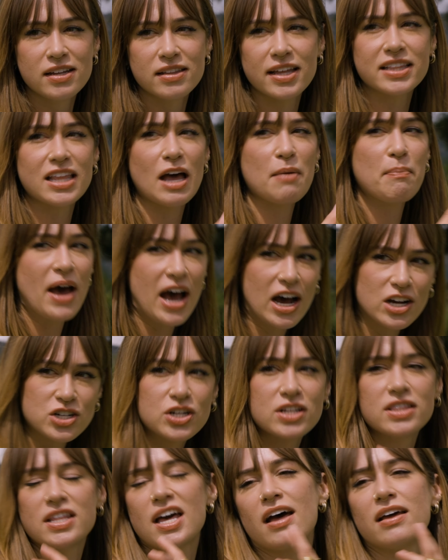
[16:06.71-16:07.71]
Like that
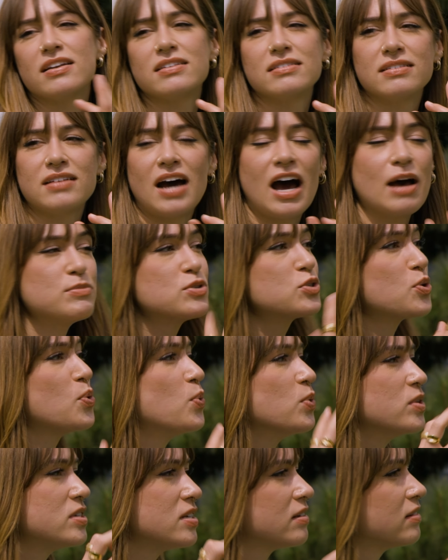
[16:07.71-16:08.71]
passion that I'm
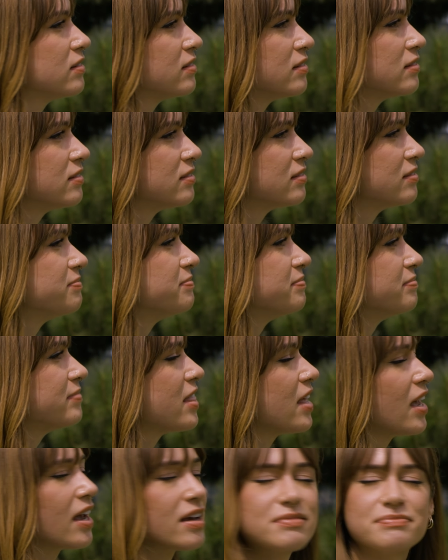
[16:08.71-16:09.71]
sold
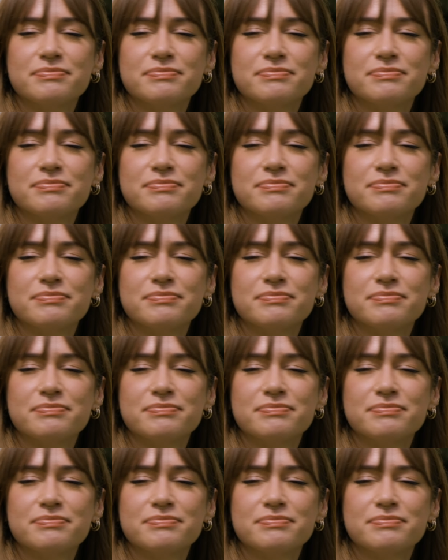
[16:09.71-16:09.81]
thing.